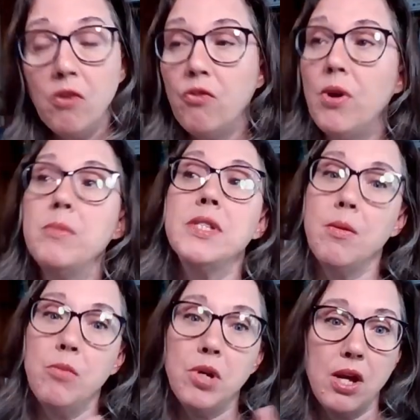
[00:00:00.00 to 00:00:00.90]
from
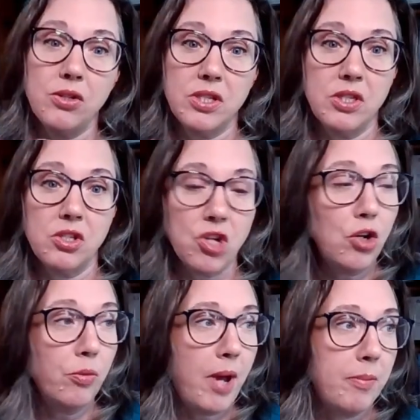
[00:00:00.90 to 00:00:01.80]
someone else in the
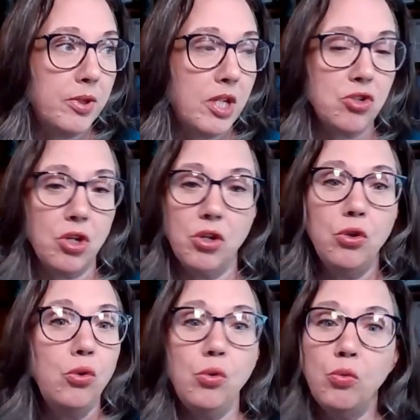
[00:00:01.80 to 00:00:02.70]
general population
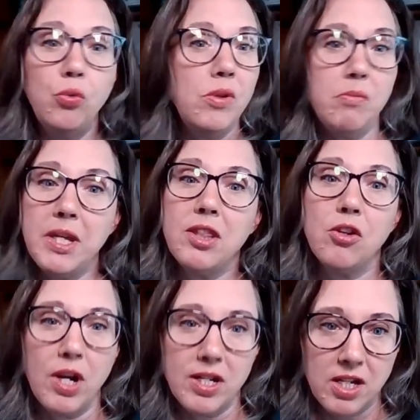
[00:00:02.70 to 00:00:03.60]
who wouldn't meet the
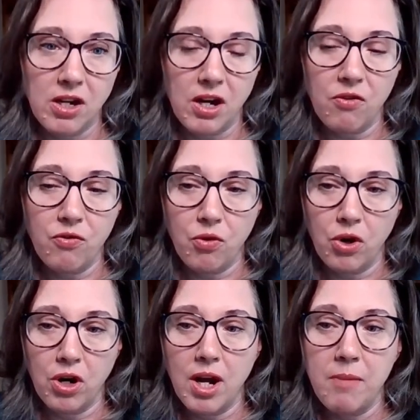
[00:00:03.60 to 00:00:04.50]
criteria
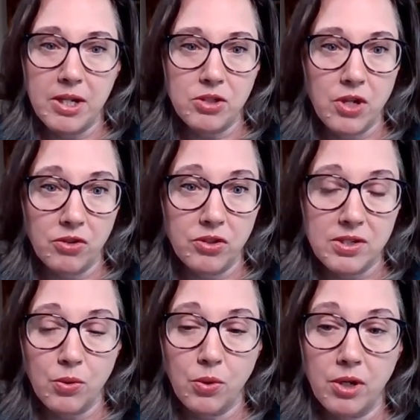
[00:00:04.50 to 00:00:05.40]
for a mental health
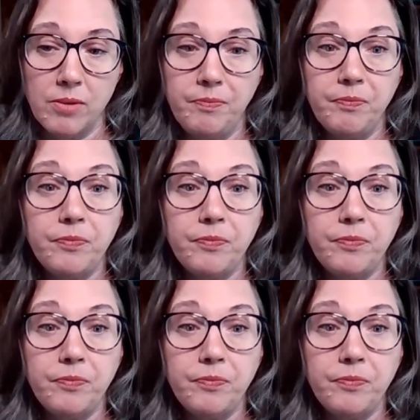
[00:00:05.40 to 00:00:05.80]
disorder.